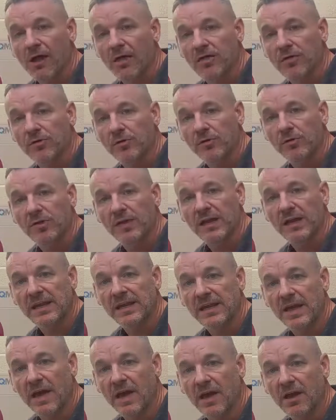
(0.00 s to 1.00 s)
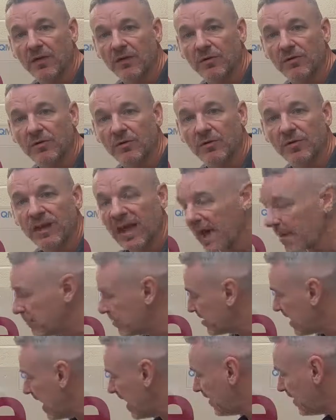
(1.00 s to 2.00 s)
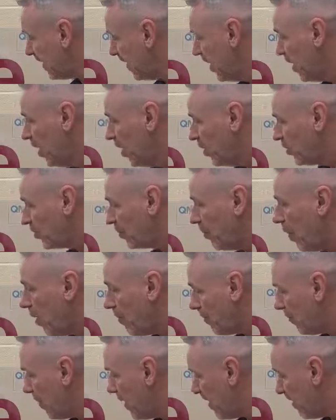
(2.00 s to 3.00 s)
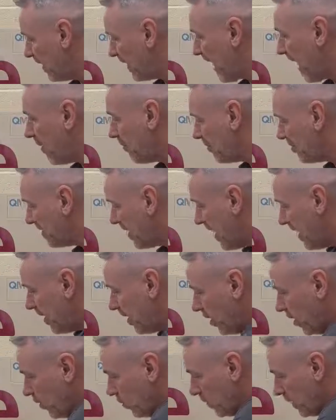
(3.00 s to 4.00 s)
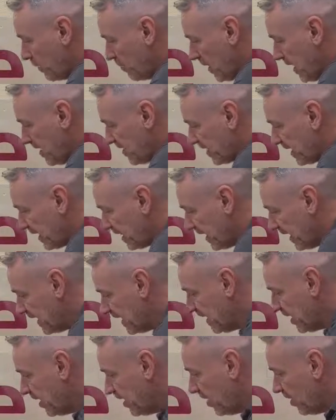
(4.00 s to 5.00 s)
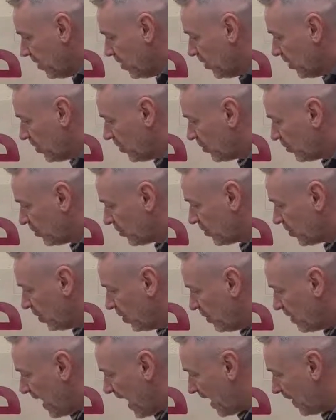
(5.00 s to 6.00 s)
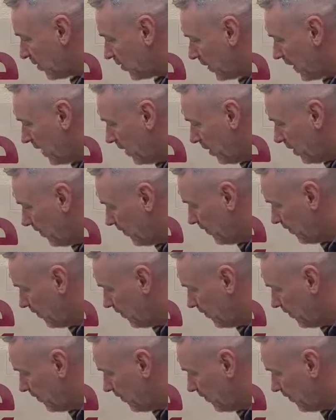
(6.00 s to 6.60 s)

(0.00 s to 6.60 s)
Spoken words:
through the cam set. To operate the cam set, we basically turn the hand wheel.